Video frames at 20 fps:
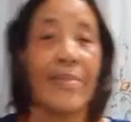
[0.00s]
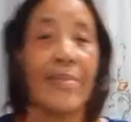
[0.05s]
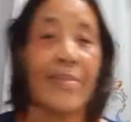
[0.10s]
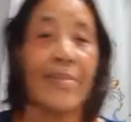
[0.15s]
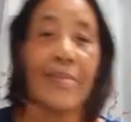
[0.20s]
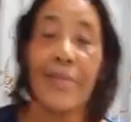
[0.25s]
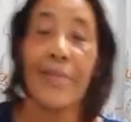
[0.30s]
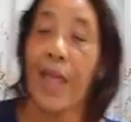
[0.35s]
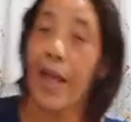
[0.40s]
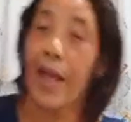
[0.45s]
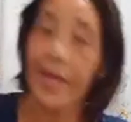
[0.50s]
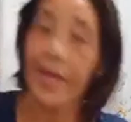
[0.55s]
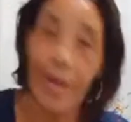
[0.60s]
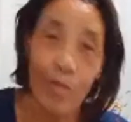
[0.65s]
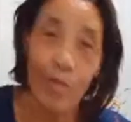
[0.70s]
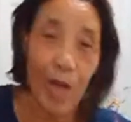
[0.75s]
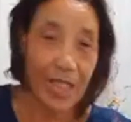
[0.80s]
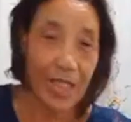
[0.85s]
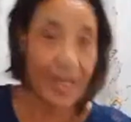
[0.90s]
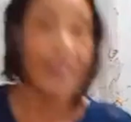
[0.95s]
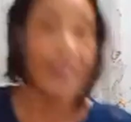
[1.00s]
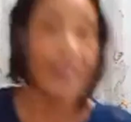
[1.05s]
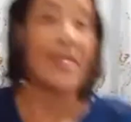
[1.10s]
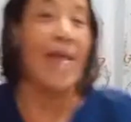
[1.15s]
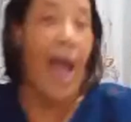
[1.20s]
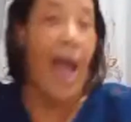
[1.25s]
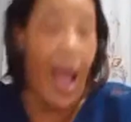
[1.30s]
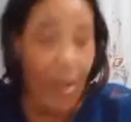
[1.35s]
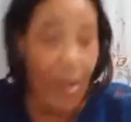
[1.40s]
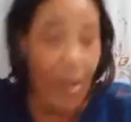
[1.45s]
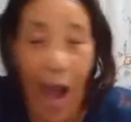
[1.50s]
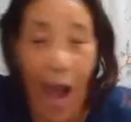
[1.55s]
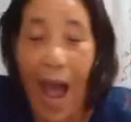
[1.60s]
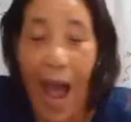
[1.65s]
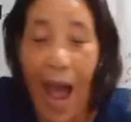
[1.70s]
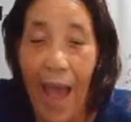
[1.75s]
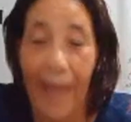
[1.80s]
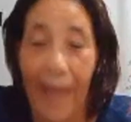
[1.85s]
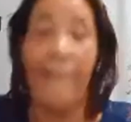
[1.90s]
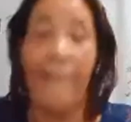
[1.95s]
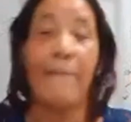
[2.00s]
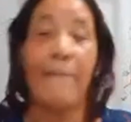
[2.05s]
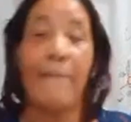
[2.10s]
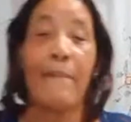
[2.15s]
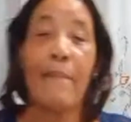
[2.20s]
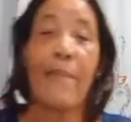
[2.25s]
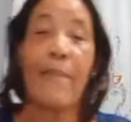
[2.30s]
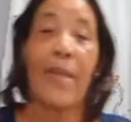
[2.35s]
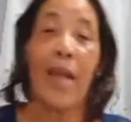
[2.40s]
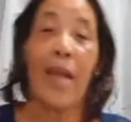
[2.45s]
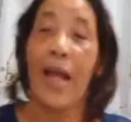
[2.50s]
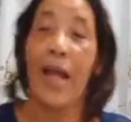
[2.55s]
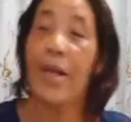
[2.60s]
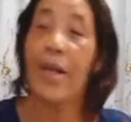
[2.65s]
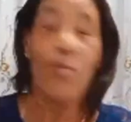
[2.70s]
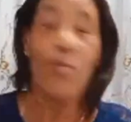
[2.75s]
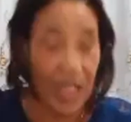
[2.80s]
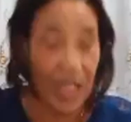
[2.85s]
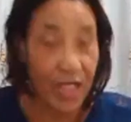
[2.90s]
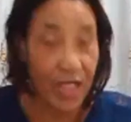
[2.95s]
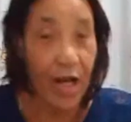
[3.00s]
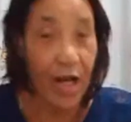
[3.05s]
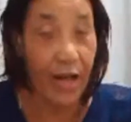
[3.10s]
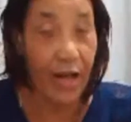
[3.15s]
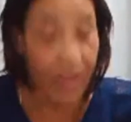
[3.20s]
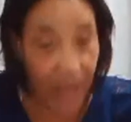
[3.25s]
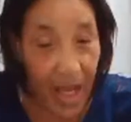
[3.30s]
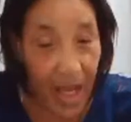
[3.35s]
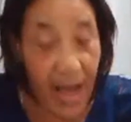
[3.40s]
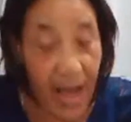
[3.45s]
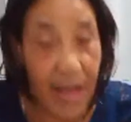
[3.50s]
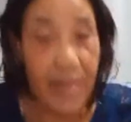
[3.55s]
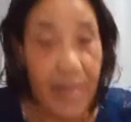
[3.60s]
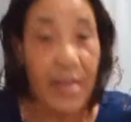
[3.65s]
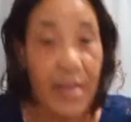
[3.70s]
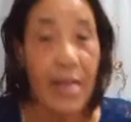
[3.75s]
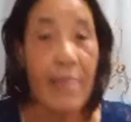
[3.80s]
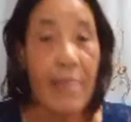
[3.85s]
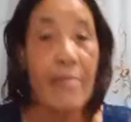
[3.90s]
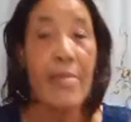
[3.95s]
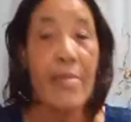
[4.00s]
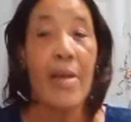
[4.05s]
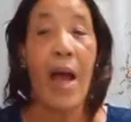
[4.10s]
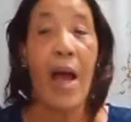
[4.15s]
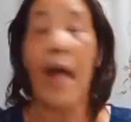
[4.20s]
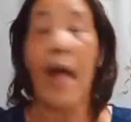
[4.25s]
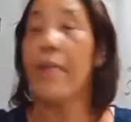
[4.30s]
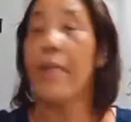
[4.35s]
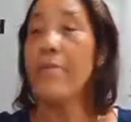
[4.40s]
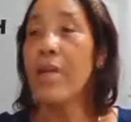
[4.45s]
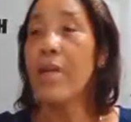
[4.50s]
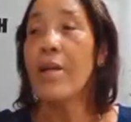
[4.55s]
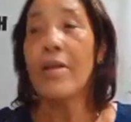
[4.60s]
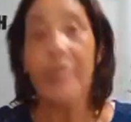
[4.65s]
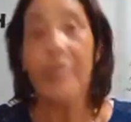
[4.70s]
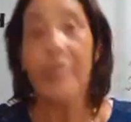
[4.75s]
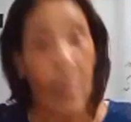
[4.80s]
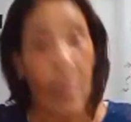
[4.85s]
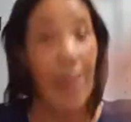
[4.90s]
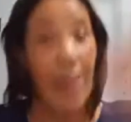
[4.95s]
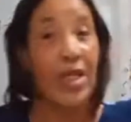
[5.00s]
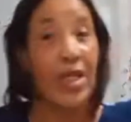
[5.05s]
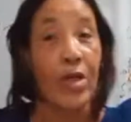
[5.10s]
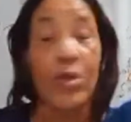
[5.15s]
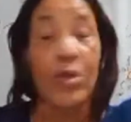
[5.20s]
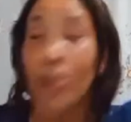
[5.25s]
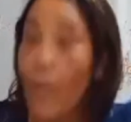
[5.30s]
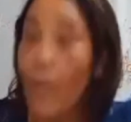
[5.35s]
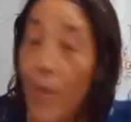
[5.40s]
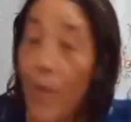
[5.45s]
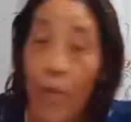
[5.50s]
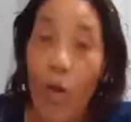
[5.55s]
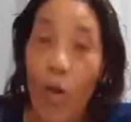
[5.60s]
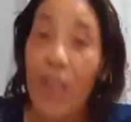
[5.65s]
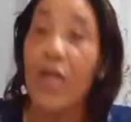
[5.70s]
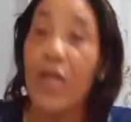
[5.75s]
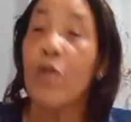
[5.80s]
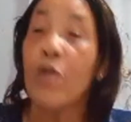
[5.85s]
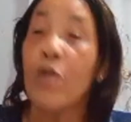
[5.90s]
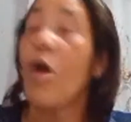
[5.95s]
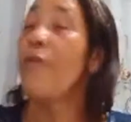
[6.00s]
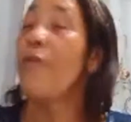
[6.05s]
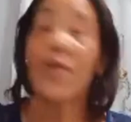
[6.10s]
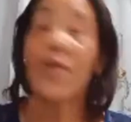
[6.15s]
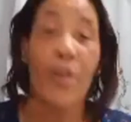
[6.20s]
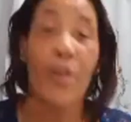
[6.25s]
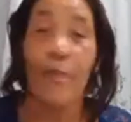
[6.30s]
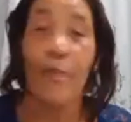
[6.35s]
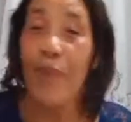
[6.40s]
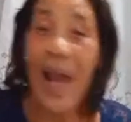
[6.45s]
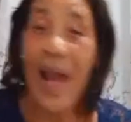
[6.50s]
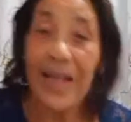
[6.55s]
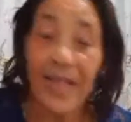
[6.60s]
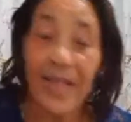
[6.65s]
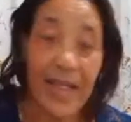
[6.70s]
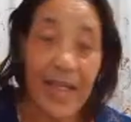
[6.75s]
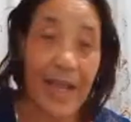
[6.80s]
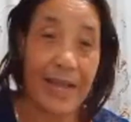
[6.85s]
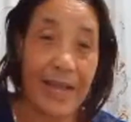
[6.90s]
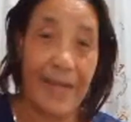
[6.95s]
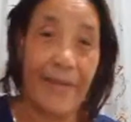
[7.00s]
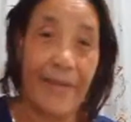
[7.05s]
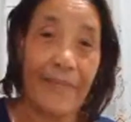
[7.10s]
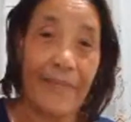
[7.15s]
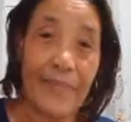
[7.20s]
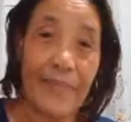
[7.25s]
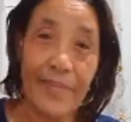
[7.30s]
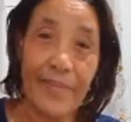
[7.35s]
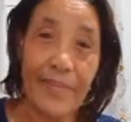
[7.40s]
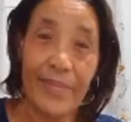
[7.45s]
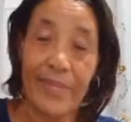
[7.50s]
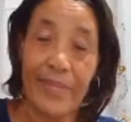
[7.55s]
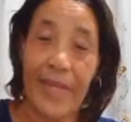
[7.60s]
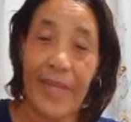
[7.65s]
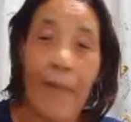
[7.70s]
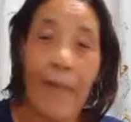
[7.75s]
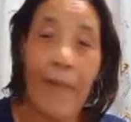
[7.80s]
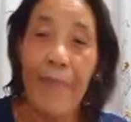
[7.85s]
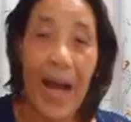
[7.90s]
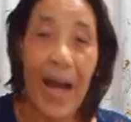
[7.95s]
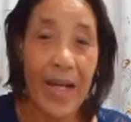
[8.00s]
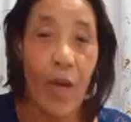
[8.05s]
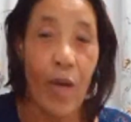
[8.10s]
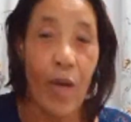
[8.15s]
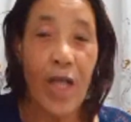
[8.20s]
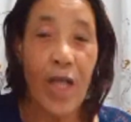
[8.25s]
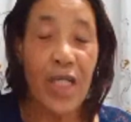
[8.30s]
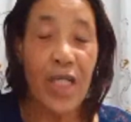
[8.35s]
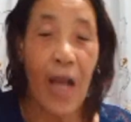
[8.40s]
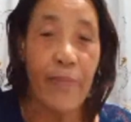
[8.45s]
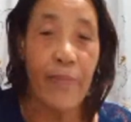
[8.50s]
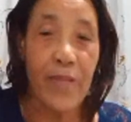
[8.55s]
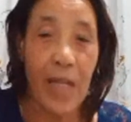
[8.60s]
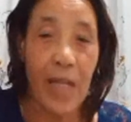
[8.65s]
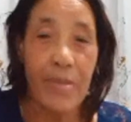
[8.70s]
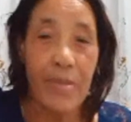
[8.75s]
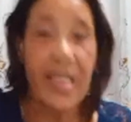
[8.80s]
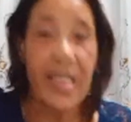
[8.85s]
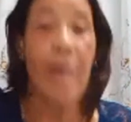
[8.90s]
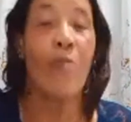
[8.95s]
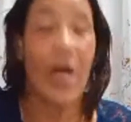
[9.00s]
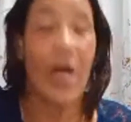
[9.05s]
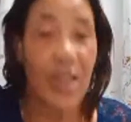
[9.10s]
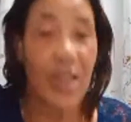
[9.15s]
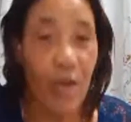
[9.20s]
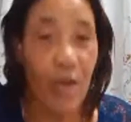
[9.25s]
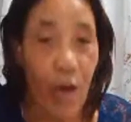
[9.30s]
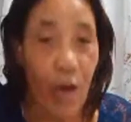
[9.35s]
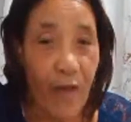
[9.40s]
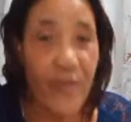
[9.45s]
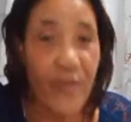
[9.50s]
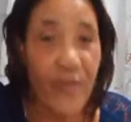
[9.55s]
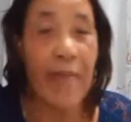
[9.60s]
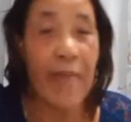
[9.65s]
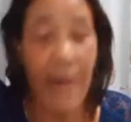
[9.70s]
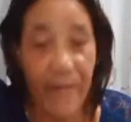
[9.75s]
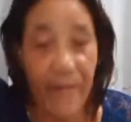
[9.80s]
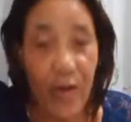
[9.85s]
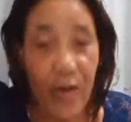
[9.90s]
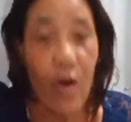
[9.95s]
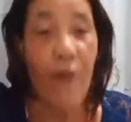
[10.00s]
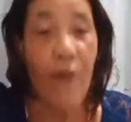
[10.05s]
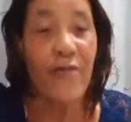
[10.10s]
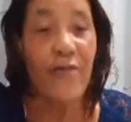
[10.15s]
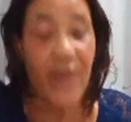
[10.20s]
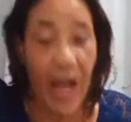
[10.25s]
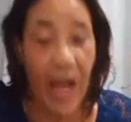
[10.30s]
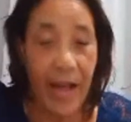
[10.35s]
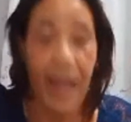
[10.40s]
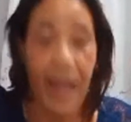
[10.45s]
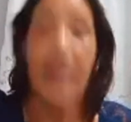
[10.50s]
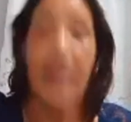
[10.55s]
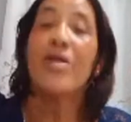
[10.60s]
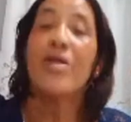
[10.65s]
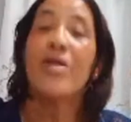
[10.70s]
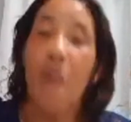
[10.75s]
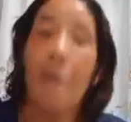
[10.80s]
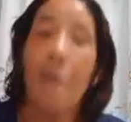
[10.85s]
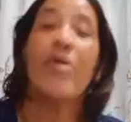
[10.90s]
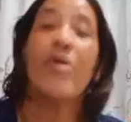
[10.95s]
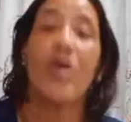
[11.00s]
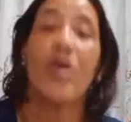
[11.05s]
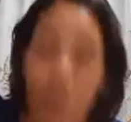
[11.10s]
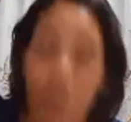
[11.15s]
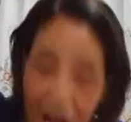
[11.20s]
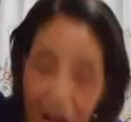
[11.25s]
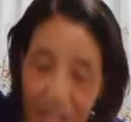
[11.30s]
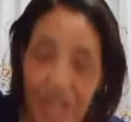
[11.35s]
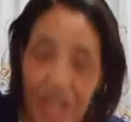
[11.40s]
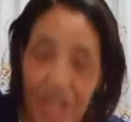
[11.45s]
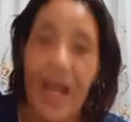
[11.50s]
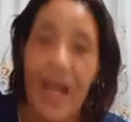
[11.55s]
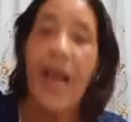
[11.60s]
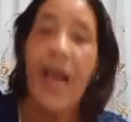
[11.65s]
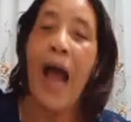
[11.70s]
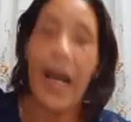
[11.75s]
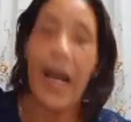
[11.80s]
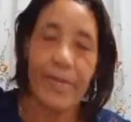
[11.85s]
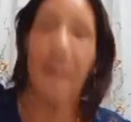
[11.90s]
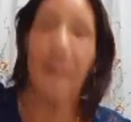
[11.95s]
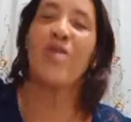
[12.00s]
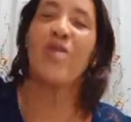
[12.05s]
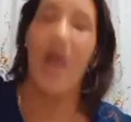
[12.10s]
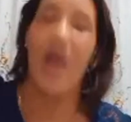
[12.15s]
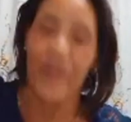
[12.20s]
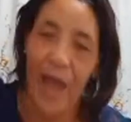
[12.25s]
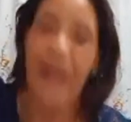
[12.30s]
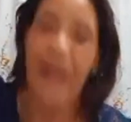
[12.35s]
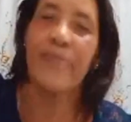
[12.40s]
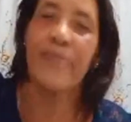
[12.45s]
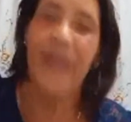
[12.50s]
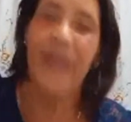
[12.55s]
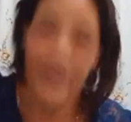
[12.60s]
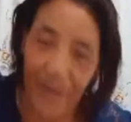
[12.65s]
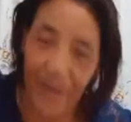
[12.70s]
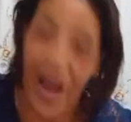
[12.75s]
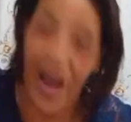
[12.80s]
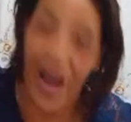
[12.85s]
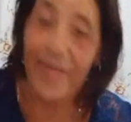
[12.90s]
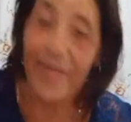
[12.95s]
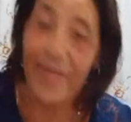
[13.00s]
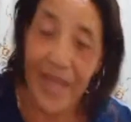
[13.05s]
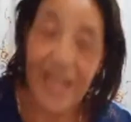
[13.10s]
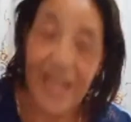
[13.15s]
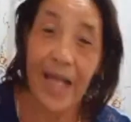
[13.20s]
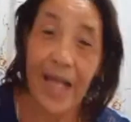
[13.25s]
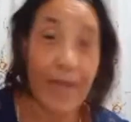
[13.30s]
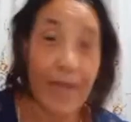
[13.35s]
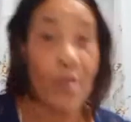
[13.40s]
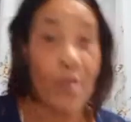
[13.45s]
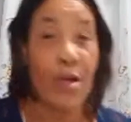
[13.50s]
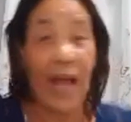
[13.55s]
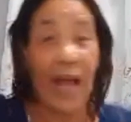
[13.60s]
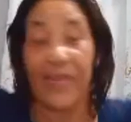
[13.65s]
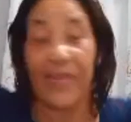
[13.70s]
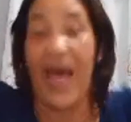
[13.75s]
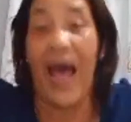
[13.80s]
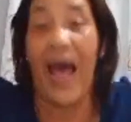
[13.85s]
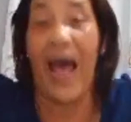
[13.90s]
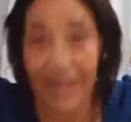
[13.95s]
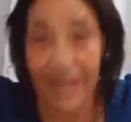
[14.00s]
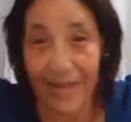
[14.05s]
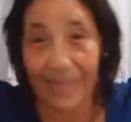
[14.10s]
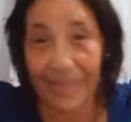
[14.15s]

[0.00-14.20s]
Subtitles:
and them watching DIY, and them watching other things, and them watching, some people watching golf. I was surprised the other day. That man no one shop tell me say watch the golf time of the golf channel, so him just watch it, and him try and him get to understand it. Look at that!